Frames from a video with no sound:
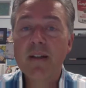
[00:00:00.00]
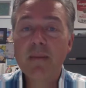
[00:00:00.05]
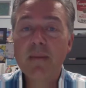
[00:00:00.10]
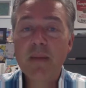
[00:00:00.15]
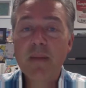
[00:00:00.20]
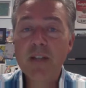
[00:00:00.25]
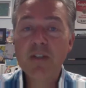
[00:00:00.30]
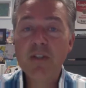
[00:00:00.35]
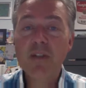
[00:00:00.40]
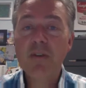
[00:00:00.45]

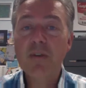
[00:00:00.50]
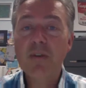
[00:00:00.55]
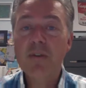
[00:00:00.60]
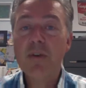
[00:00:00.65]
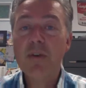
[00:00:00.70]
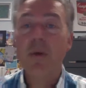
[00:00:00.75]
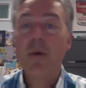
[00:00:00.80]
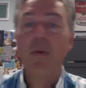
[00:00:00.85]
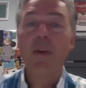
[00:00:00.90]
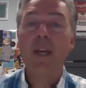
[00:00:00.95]
imagine you're
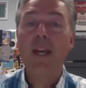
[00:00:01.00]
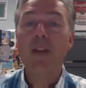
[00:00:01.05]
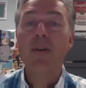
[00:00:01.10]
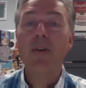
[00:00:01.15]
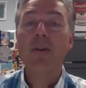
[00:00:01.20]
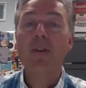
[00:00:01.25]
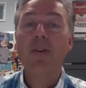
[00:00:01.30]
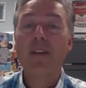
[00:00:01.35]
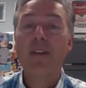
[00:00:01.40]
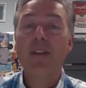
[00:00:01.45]
the
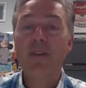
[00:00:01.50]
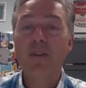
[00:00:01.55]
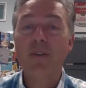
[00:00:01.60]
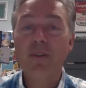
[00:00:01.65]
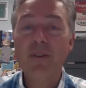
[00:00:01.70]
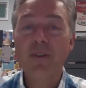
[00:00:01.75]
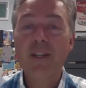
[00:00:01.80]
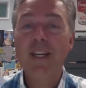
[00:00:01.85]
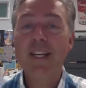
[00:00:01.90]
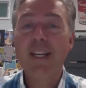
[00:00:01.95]
creator and
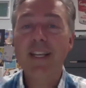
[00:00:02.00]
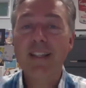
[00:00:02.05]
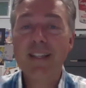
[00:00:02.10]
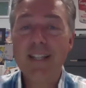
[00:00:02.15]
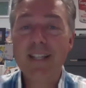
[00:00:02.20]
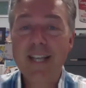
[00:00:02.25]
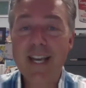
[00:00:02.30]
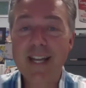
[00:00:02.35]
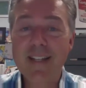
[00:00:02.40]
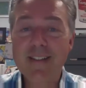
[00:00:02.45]
you're looking at
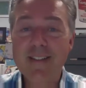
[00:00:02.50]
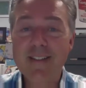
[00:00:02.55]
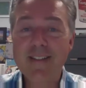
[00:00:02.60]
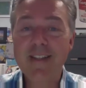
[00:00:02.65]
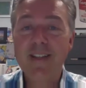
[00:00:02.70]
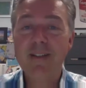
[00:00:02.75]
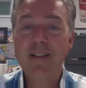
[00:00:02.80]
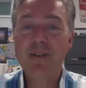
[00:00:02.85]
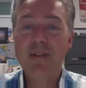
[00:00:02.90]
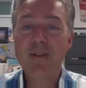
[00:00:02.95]
the
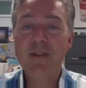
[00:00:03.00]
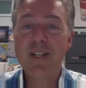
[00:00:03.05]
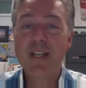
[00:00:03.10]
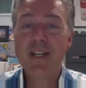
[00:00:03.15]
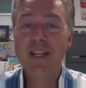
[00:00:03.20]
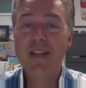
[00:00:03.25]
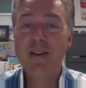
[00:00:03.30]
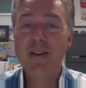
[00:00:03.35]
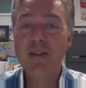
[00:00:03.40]
galaxy and you're saying,